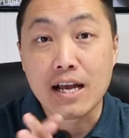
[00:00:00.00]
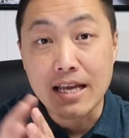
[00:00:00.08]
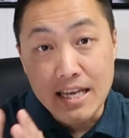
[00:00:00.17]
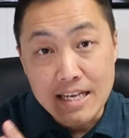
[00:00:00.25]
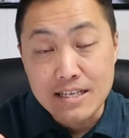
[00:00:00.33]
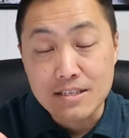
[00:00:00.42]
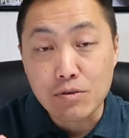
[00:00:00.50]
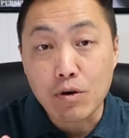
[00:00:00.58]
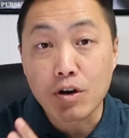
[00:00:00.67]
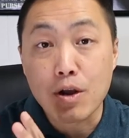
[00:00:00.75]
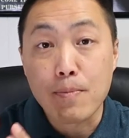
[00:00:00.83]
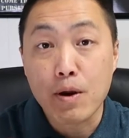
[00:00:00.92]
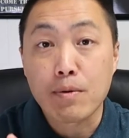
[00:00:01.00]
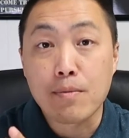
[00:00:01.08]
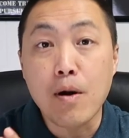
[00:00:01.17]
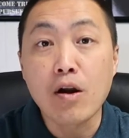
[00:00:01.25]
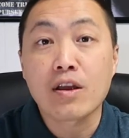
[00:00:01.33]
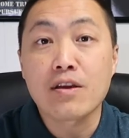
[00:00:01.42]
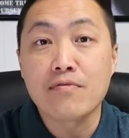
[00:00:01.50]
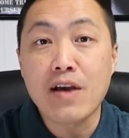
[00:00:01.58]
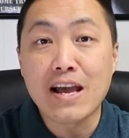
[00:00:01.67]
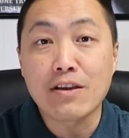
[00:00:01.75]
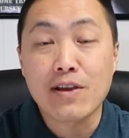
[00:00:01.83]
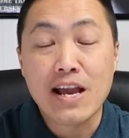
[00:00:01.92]
is, or a comparable market
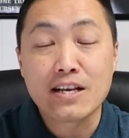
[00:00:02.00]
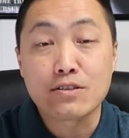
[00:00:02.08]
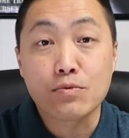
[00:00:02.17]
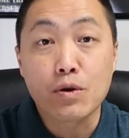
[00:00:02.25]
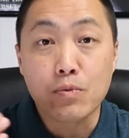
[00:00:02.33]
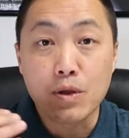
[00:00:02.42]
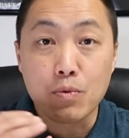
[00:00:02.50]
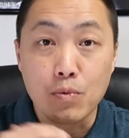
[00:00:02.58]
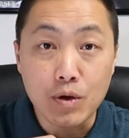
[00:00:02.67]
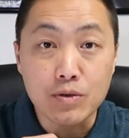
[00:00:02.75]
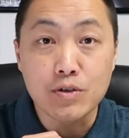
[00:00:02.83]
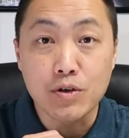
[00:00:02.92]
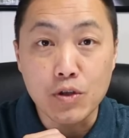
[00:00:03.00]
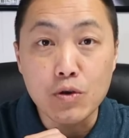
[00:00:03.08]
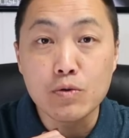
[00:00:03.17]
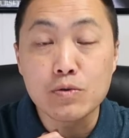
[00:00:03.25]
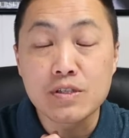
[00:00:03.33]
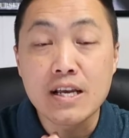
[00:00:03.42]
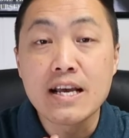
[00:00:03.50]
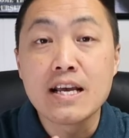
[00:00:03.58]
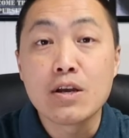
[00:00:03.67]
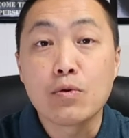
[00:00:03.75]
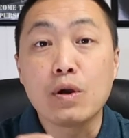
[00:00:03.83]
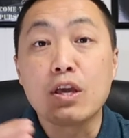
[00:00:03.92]
value, as what we realtor use,
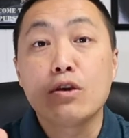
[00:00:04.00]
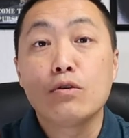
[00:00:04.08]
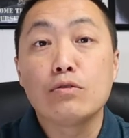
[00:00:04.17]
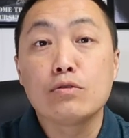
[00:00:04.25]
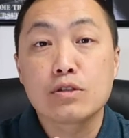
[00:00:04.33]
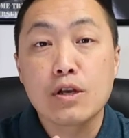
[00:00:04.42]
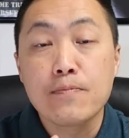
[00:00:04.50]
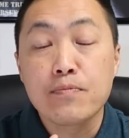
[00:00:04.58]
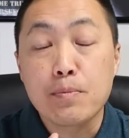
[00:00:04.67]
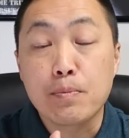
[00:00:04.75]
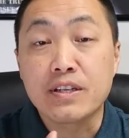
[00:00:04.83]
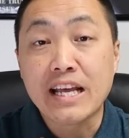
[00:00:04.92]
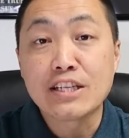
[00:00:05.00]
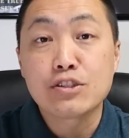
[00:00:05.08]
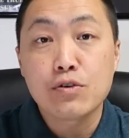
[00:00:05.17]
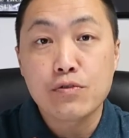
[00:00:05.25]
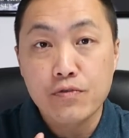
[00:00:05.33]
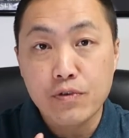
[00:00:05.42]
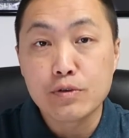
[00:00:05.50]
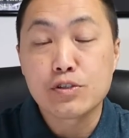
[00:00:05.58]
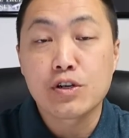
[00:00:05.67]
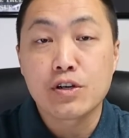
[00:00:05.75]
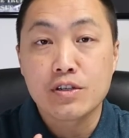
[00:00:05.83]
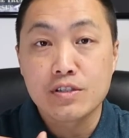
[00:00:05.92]
we use potential
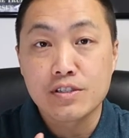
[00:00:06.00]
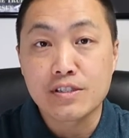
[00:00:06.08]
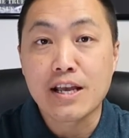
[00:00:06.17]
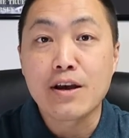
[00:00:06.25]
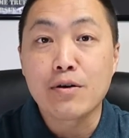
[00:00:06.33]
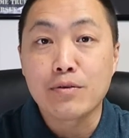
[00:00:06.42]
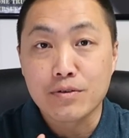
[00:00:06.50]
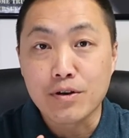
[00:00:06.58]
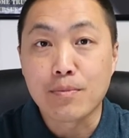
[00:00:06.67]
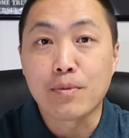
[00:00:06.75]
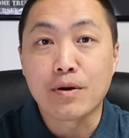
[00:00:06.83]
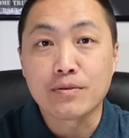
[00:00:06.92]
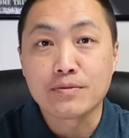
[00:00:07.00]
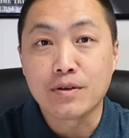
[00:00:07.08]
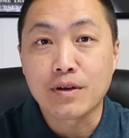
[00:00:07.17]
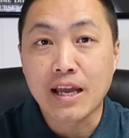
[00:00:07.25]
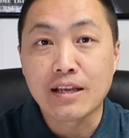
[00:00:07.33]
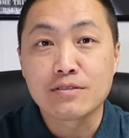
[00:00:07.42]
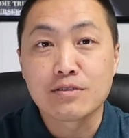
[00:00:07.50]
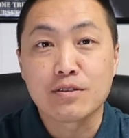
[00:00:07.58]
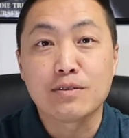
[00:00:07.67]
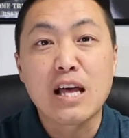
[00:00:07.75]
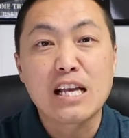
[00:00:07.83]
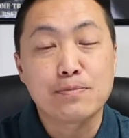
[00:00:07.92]
future sale number. Okay,
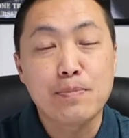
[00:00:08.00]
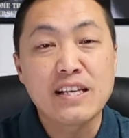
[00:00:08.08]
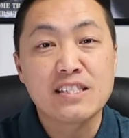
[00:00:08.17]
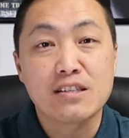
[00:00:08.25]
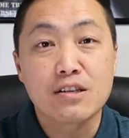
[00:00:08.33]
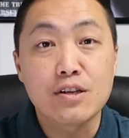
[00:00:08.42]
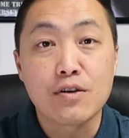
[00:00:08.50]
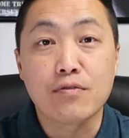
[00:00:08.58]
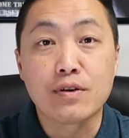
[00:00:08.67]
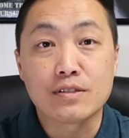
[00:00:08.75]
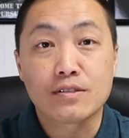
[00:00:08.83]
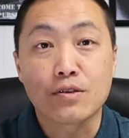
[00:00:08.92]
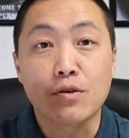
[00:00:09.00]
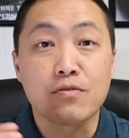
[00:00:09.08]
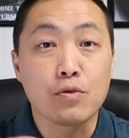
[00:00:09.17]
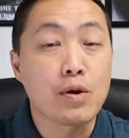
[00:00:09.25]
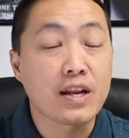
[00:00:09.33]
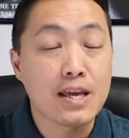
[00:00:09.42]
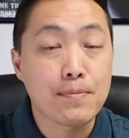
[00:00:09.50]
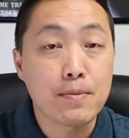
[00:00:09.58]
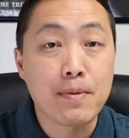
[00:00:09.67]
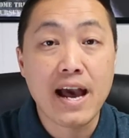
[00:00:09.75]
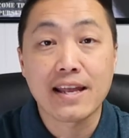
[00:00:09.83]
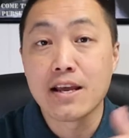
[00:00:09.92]
so that's basically the difference. So if you want to keep in
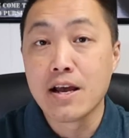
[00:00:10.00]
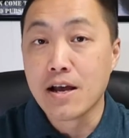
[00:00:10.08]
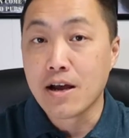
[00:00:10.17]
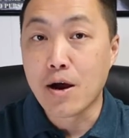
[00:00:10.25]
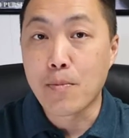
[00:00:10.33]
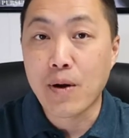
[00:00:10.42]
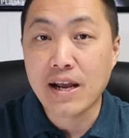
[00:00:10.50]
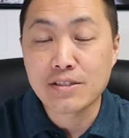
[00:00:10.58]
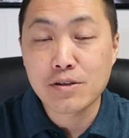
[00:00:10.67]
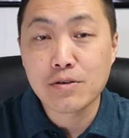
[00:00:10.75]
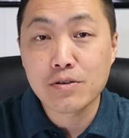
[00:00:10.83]
mind, appraiser's